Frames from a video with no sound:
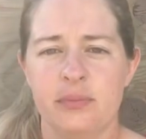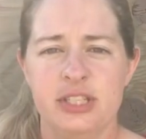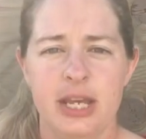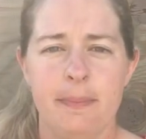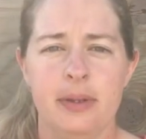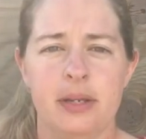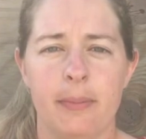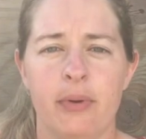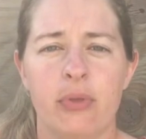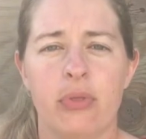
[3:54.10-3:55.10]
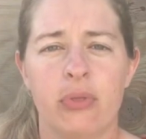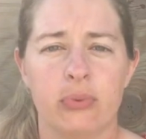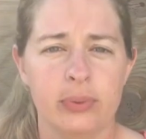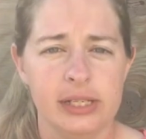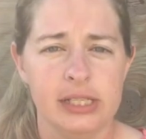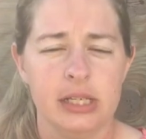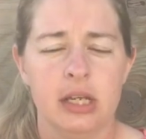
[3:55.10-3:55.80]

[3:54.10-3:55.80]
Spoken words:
Tip number 3.